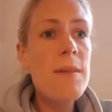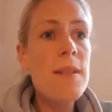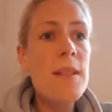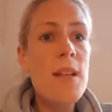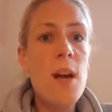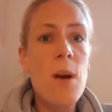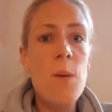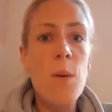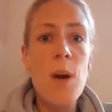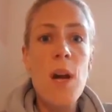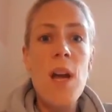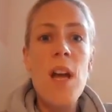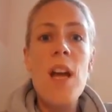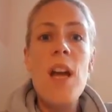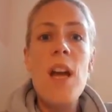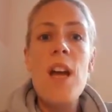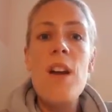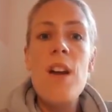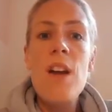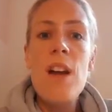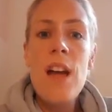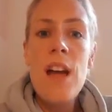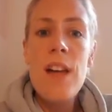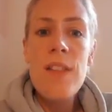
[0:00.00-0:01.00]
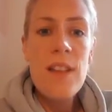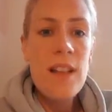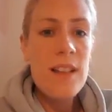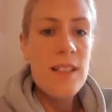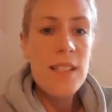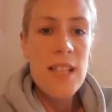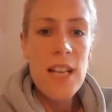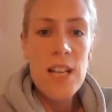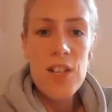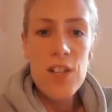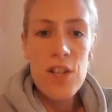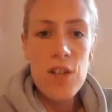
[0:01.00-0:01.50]
So they'll
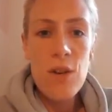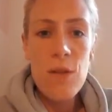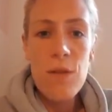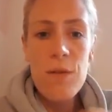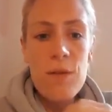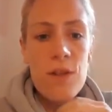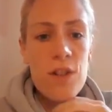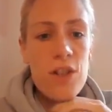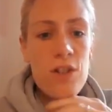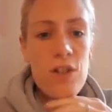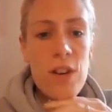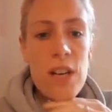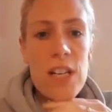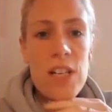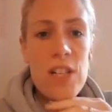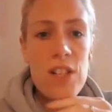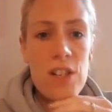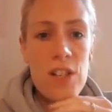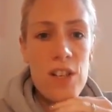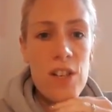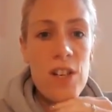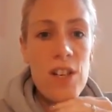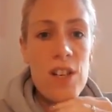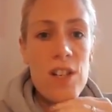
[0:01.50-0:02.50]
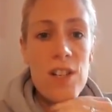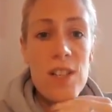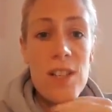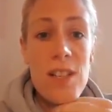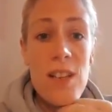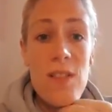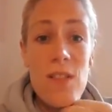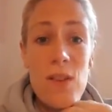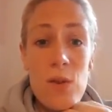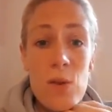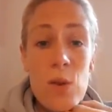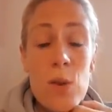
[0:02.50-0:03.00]
sense your frustration and
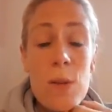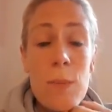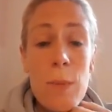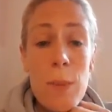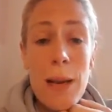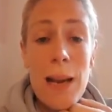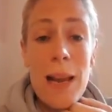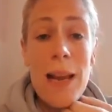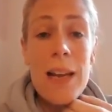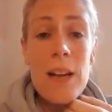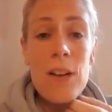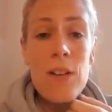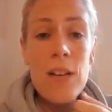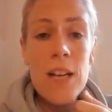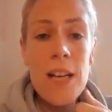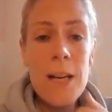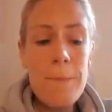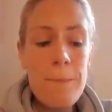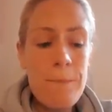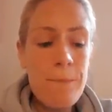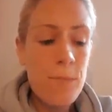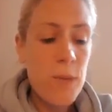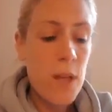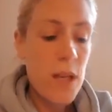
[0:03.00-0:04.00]
urgency and they'll just play on it.